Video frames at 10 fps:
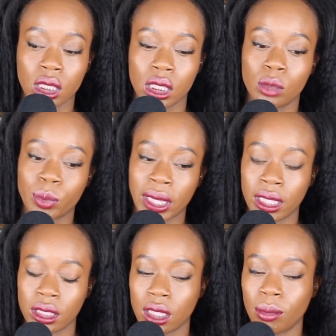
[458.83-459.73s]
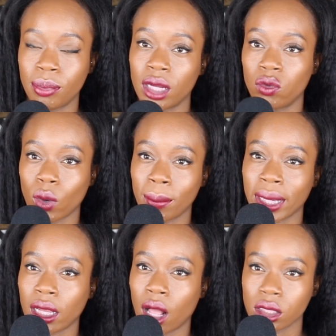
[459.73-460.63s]
to spend above what
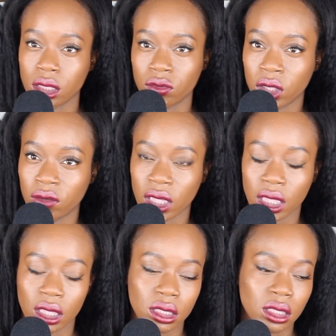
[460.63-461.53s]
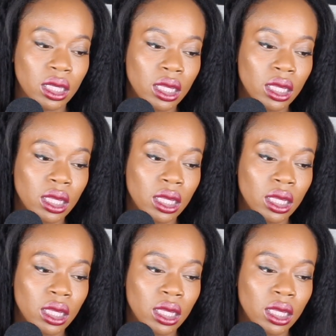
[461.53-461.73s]
my cost of living is.